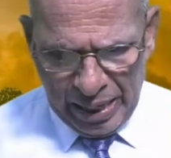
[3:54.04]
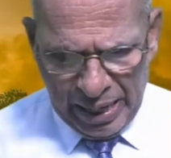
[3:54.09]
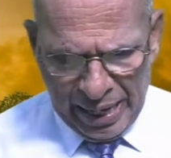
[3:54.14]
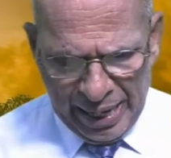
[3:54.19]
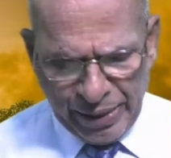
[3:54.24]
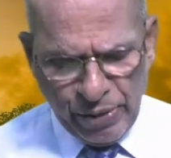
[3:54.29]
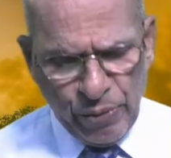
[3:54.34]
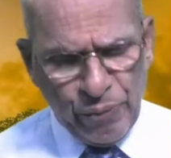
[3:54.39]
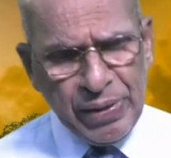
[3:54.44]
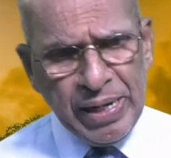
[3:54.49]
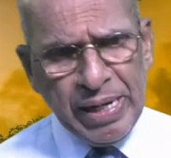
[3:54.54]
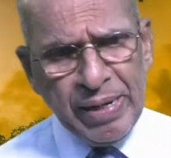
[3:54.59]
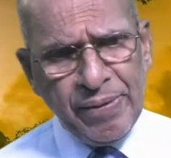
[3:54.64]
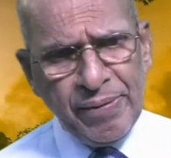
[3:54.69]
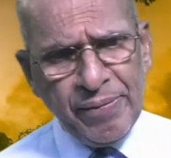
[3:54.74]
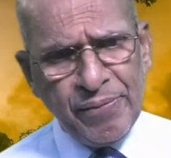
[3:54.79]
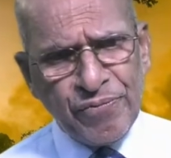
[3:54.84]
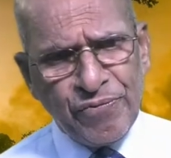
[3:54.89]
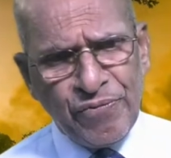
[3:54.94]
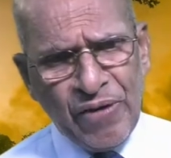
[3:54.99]
And
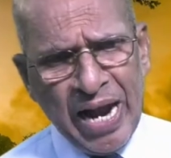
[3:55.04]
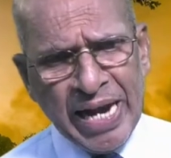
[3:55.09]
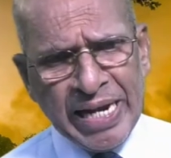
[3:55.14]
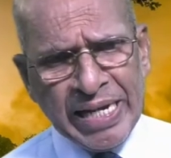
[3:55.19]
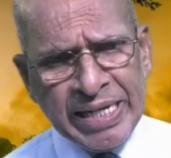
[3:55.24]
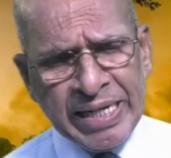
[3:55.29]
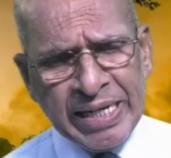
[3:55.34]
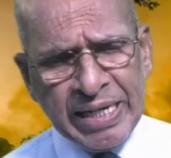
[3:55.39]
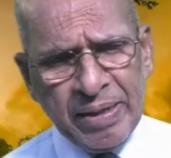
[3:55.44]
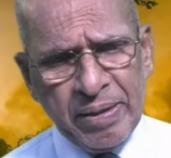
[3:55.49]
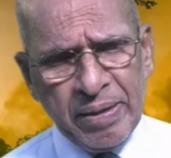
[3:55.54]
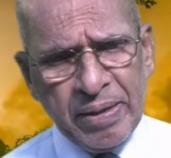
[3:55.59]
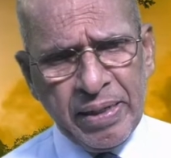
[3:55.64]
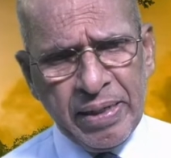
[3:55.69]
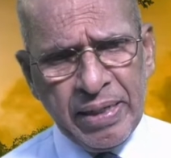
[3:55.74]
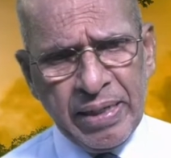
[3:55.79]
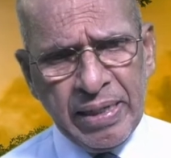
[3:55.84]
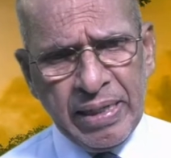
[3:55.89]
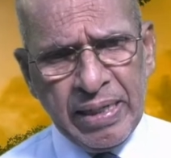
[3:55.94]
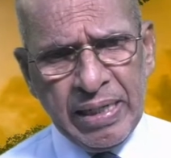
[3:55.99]
we find
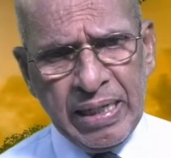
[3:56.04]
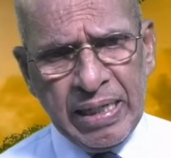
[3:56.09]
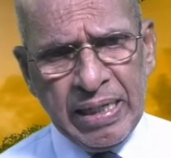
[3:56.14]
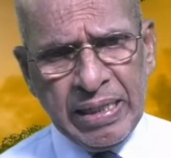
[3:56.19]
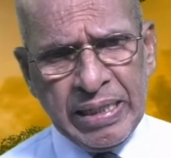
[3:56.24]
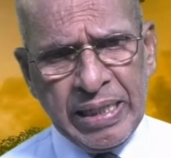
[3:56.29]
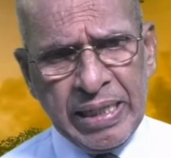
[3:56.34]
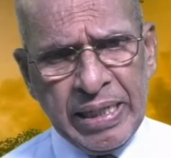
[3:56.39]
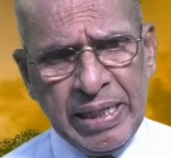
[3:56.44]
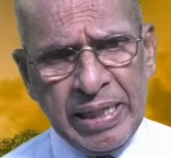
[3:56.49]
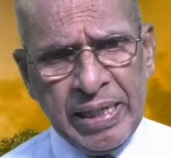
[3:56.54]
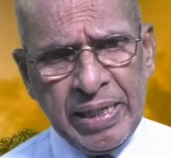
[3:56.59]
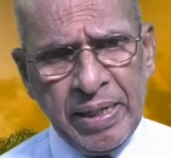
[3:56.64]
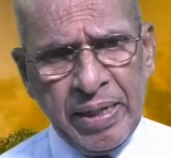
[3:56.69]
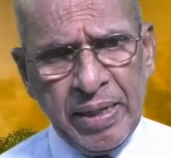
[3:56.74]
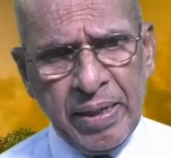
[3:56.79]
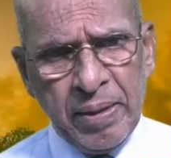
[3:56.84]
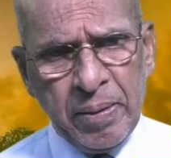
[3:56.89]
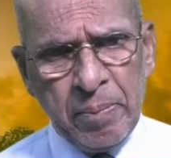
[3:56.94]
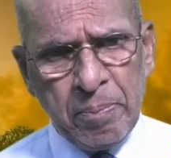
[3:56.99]
in the
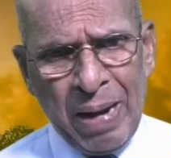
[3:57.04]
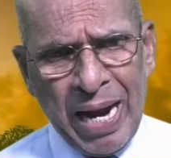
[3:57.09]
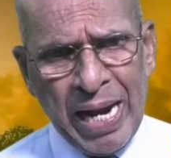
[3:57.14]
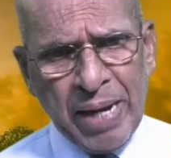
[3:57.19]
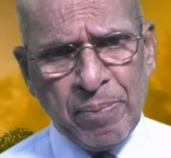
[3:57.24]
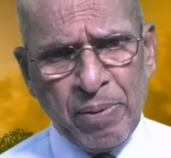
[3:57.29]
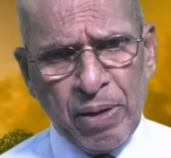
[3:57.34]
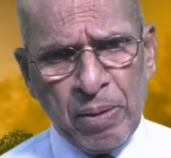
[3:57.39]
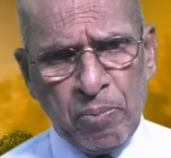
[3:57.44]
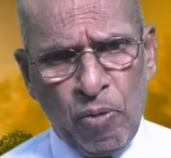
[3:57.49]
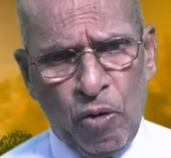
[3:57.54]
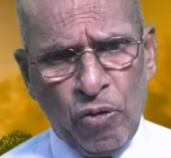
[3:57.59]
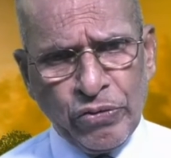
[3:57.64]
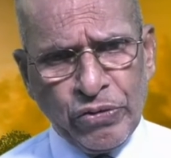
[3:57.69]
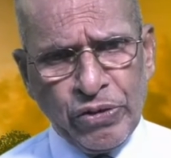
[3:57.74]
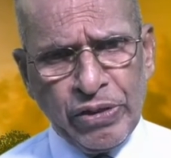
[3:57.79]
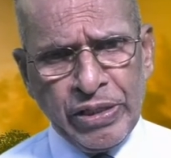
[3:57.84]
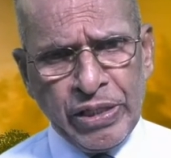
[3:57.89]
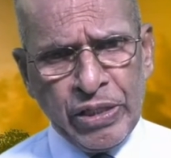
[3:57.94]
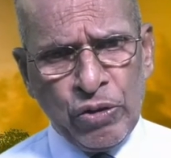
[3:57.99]
Bible,
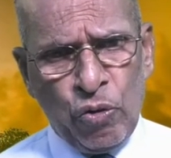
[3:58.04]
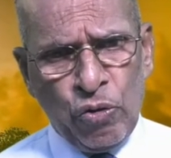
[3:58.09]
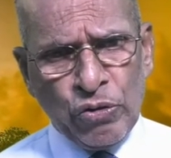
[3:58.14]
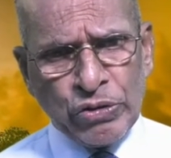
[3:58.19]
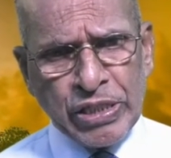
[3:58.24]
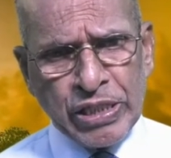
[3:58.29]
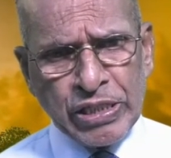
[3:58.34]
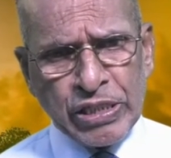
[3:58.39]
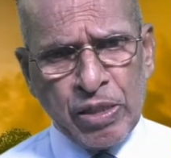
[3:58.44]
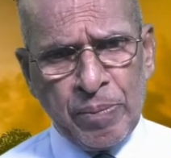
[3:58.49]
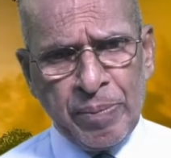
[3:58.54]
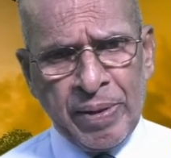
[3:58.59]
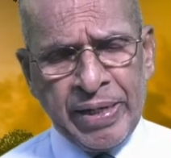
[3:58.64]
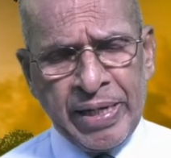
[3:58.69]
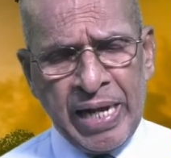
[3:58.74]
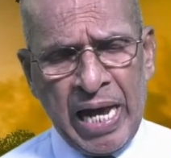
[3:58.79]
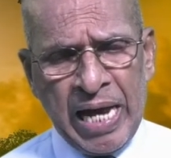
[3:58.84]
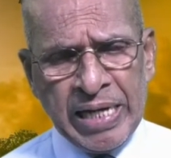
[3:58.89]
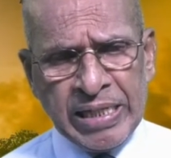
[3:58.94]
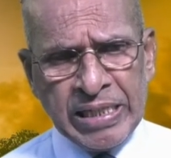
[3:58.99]
both in the Old
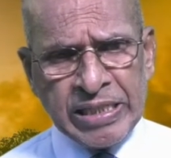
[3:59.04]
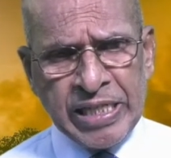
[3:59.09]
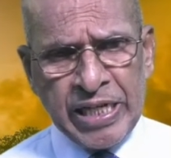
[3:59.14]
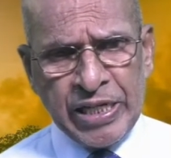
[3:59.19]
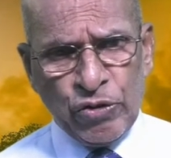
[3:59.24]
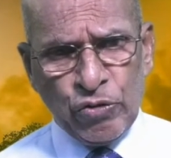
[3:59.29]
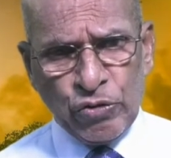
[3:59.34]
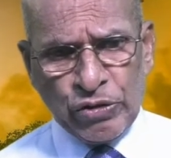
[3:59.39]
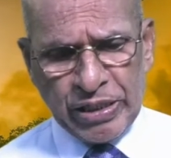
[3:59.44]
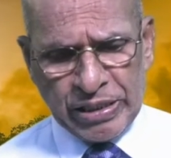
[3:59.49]
Testament and the New